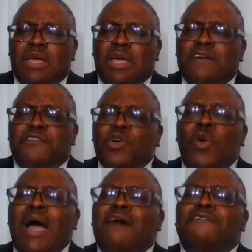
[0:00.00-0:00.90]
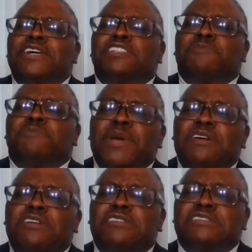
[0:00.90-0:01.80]
If you have
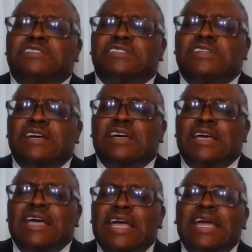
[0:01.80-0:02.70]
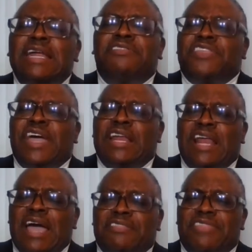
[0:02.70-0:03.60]
experienced anything
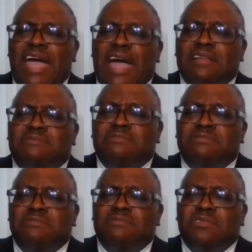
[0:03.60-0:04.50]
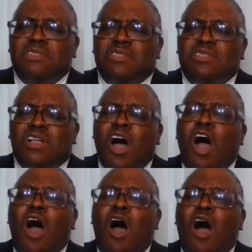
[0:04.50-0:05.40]
like that,
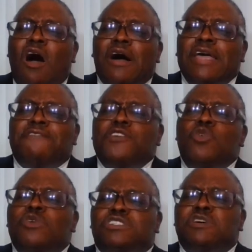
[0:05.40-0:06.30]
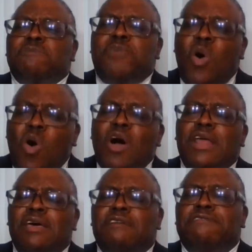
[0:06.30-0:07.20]
are, if you were
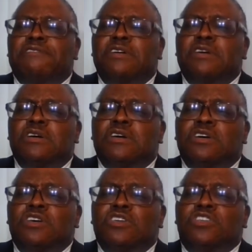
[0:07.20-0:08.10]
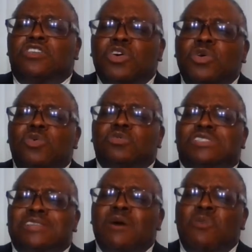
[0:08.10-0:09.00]
supportive to
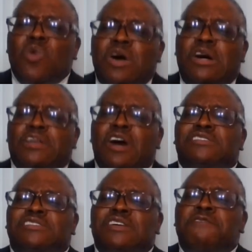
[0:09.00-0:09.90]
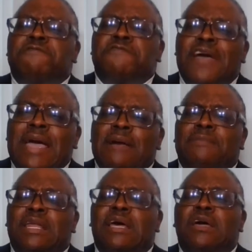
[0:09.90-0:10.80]
someone or some
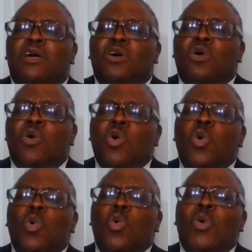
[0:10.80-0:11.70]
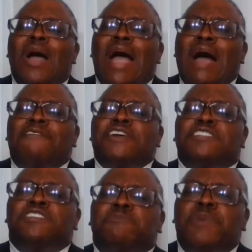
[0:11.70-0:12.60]
family who have
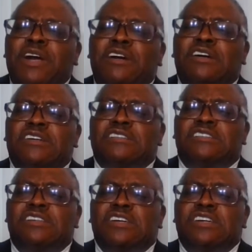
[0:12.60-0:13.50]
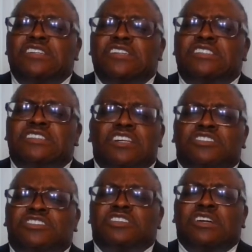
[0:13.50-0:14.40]
experienced
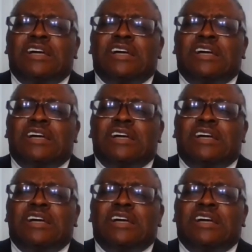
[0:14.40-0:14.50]
such